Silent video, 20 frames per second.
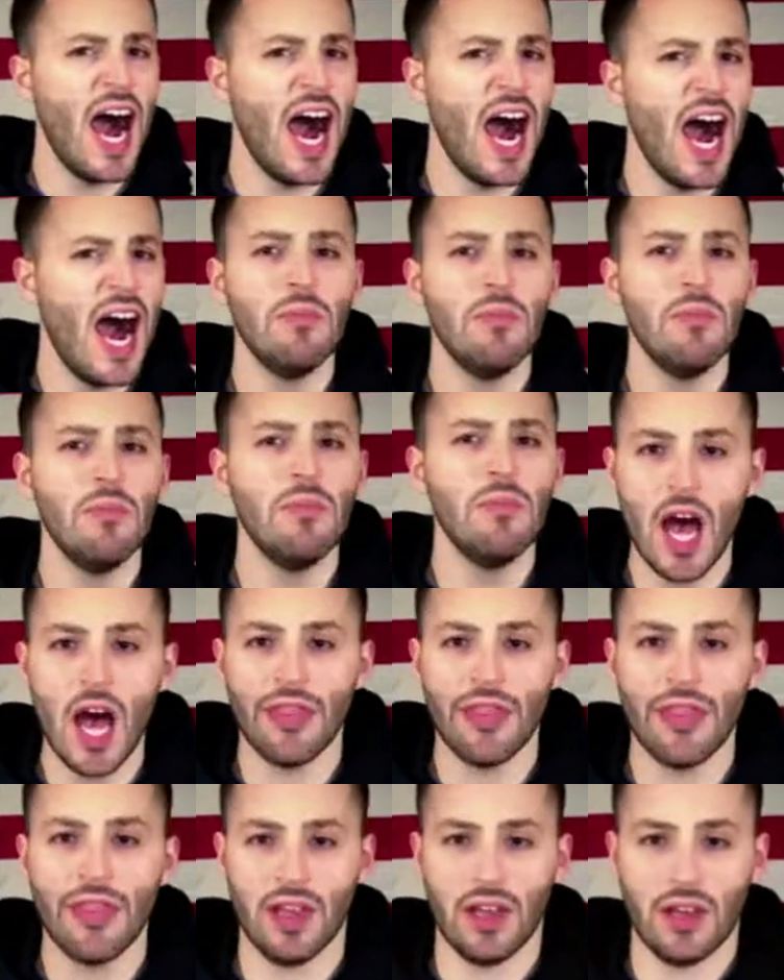am nothing
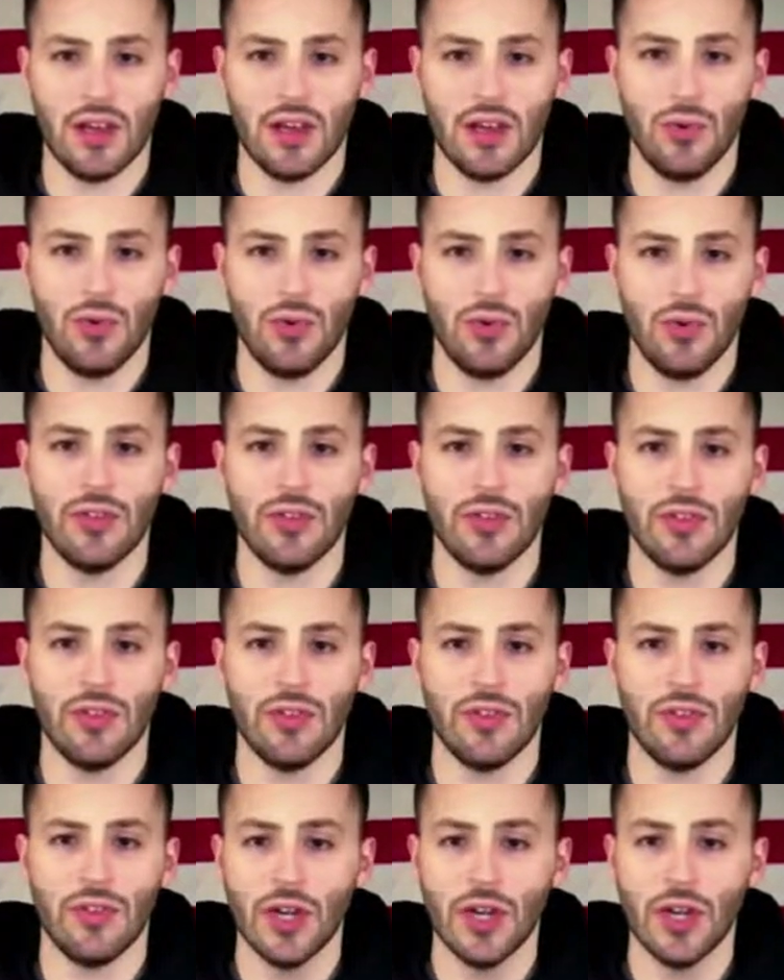without the Holy
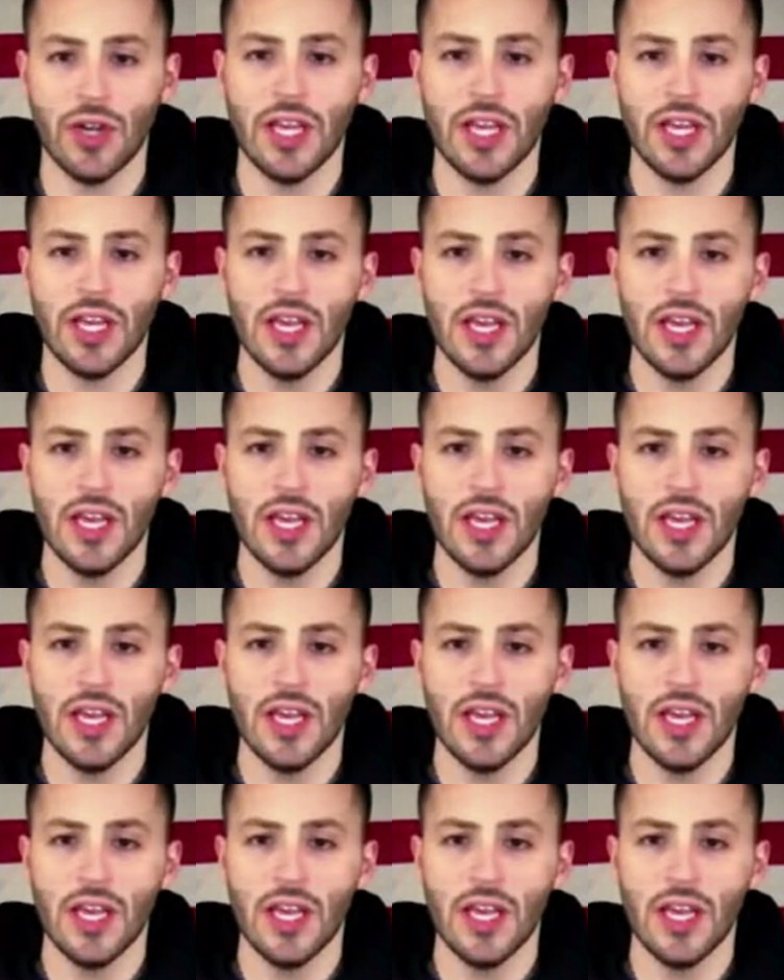Trinity,